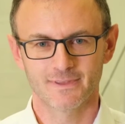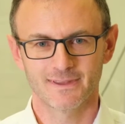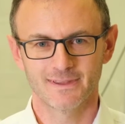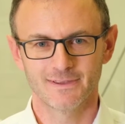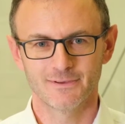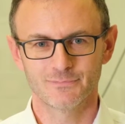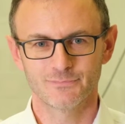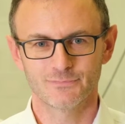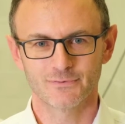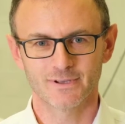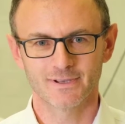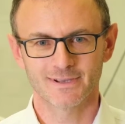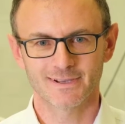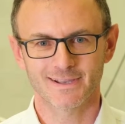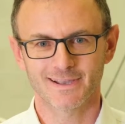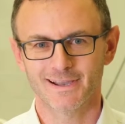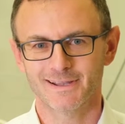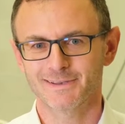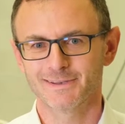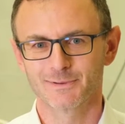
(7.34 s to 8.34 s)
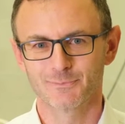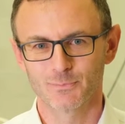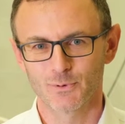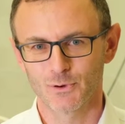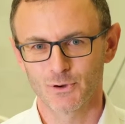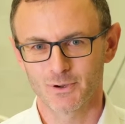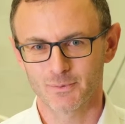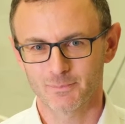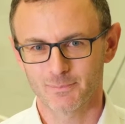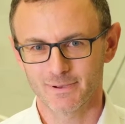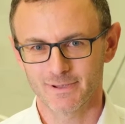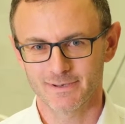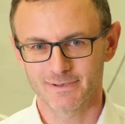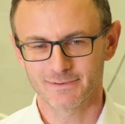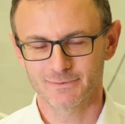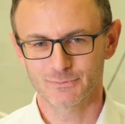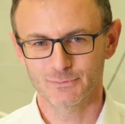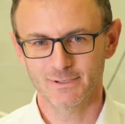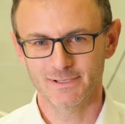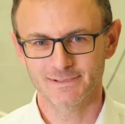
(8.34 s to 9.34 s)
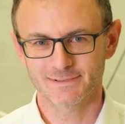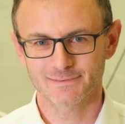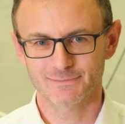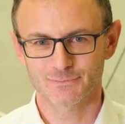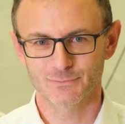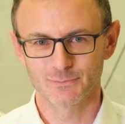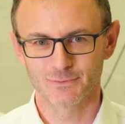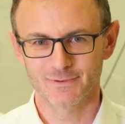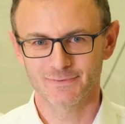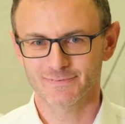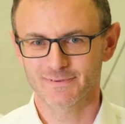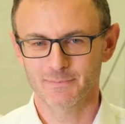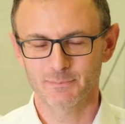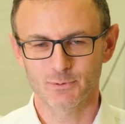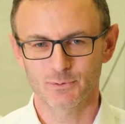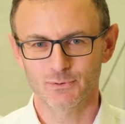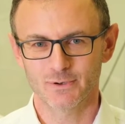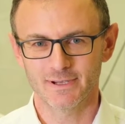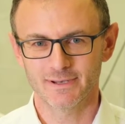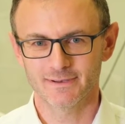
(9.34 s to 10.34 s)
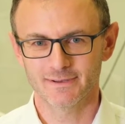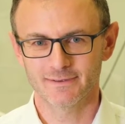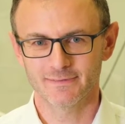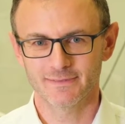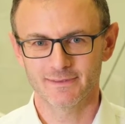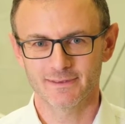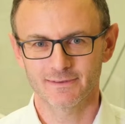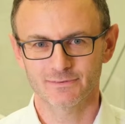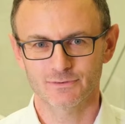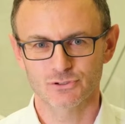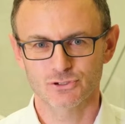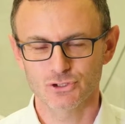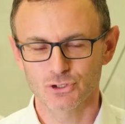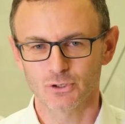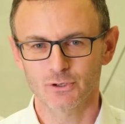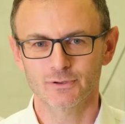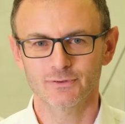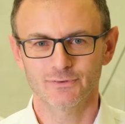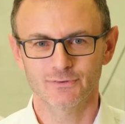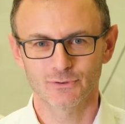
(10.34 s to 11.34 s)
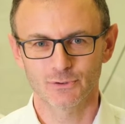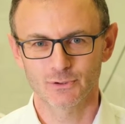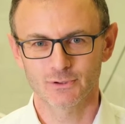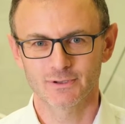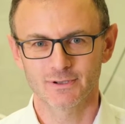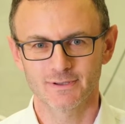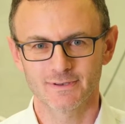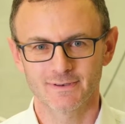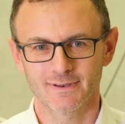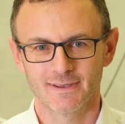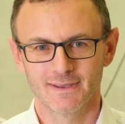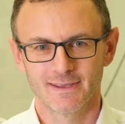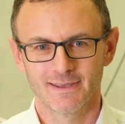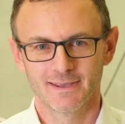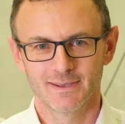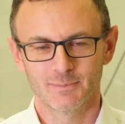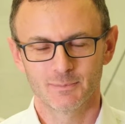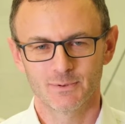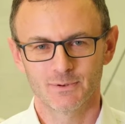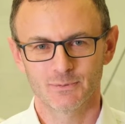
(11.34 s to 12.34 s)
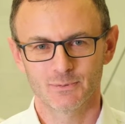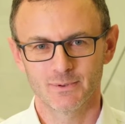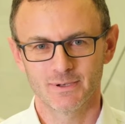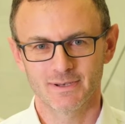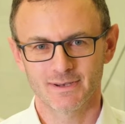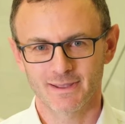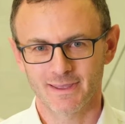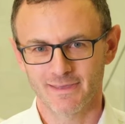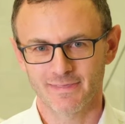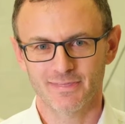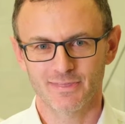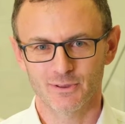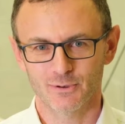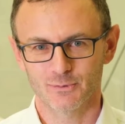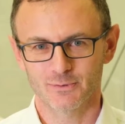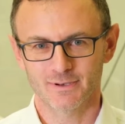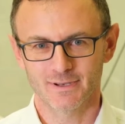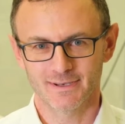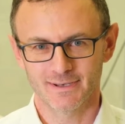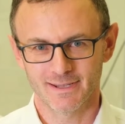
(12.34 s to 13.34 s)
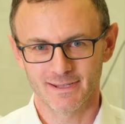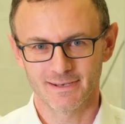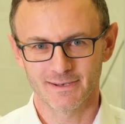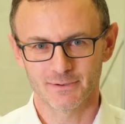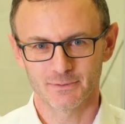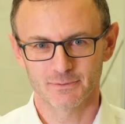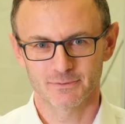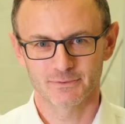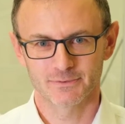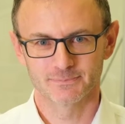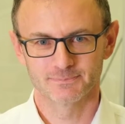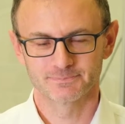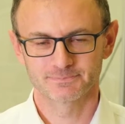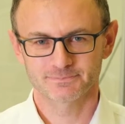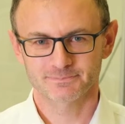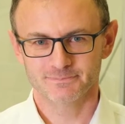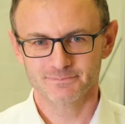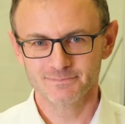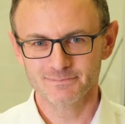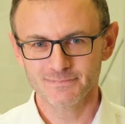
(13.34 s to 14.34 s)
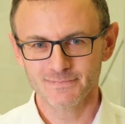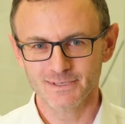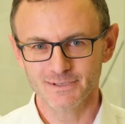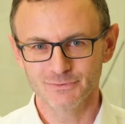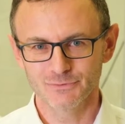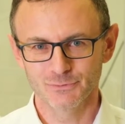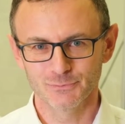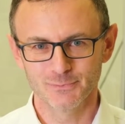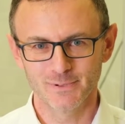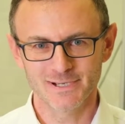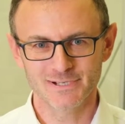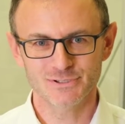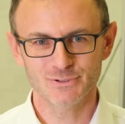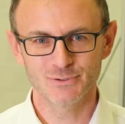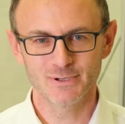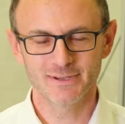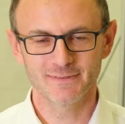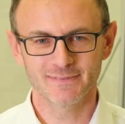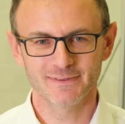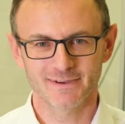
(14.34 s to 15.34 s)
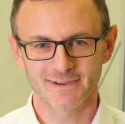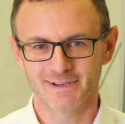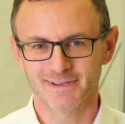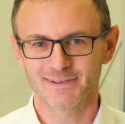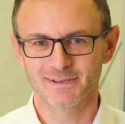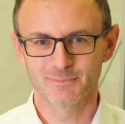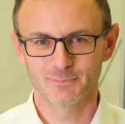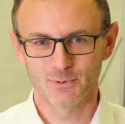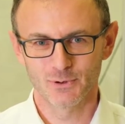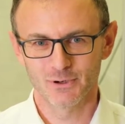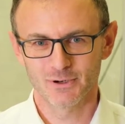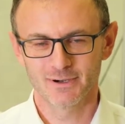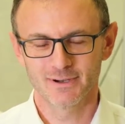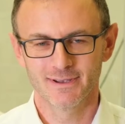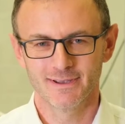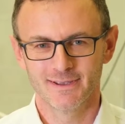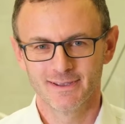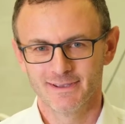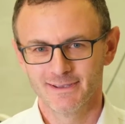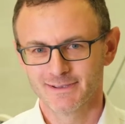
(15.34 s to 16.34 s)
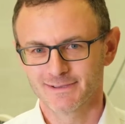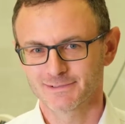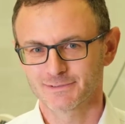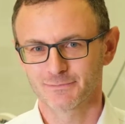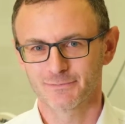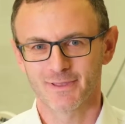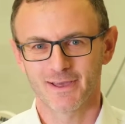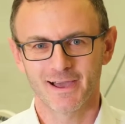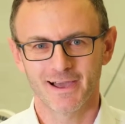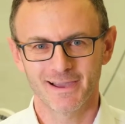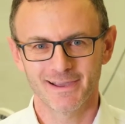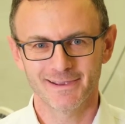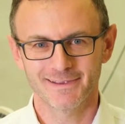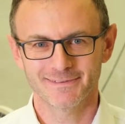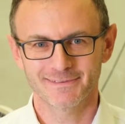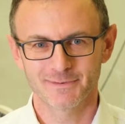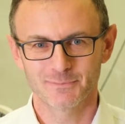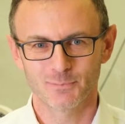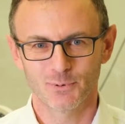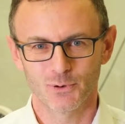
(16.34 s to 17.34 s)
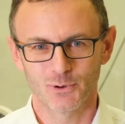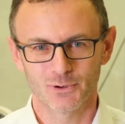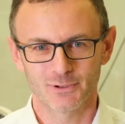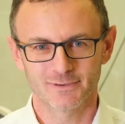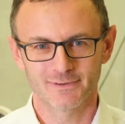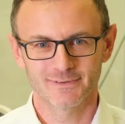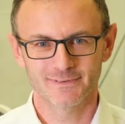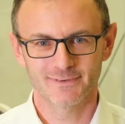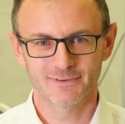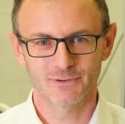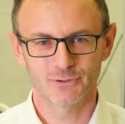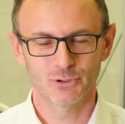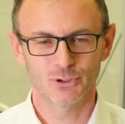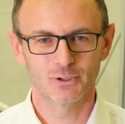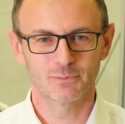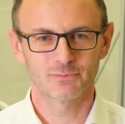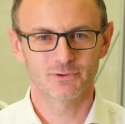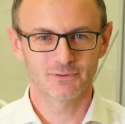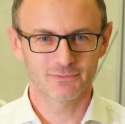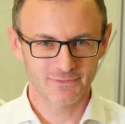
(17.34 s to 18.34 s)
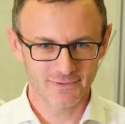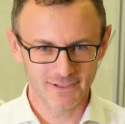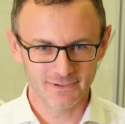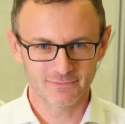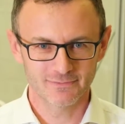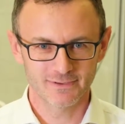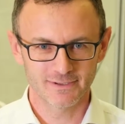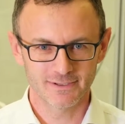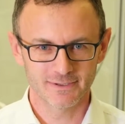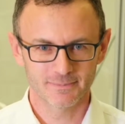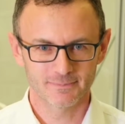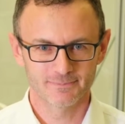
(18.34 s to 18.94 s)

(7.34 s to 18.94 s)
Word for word: If a cutting burr penetrates through a separator, there's a short circuit between cathode and anode. So measuring the cutting burr is of the highest importance in terms of safety.